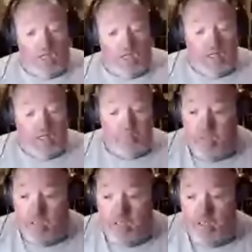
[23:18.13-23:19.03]

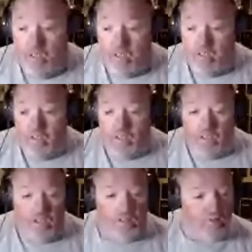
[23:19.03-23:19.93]
Let's
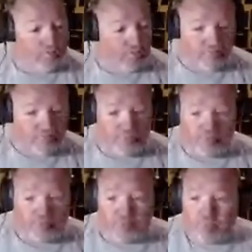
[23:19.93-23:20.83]

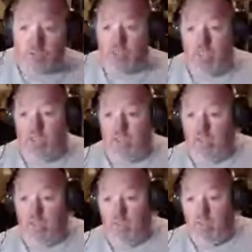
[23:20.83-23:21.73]
see.
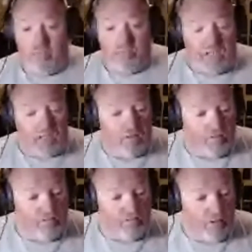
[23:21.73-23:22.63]
Yeah, back to
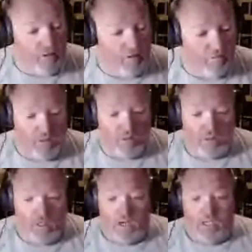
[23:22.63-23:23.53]
the boat.
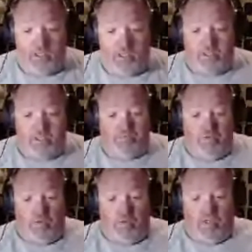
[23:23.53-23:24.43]
Guys,
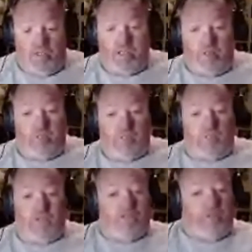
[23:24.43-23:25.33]
if you want to get
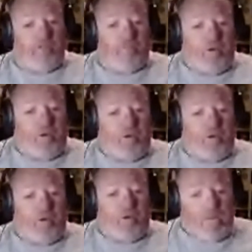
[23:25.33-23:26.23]
something
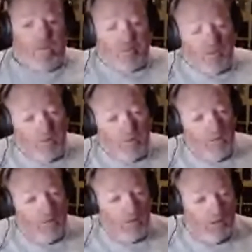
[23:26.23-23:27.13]
wrapped,
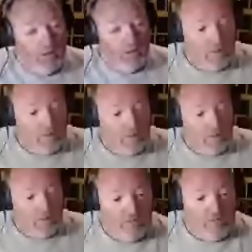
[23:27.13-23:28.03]

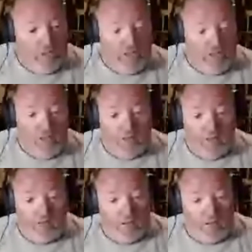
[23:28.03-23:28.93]
Beverly,
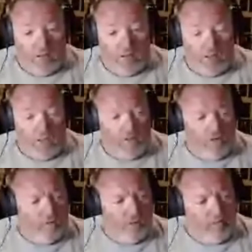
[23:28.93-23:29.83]
I do believe I
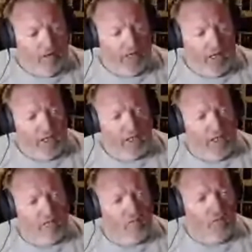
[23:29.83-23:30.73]
got to get more
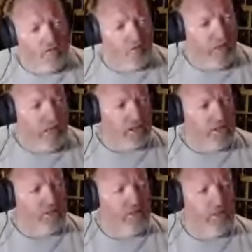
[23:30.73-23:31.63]
information,
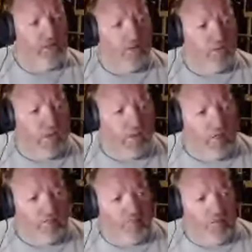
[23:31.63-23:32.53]
but I'm
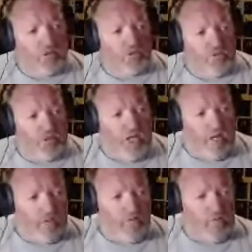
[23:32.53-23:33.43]
pretty sure the name of
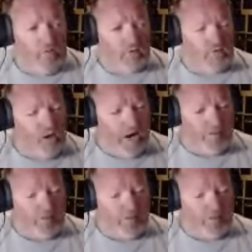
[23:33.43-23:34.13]
it was Rapid.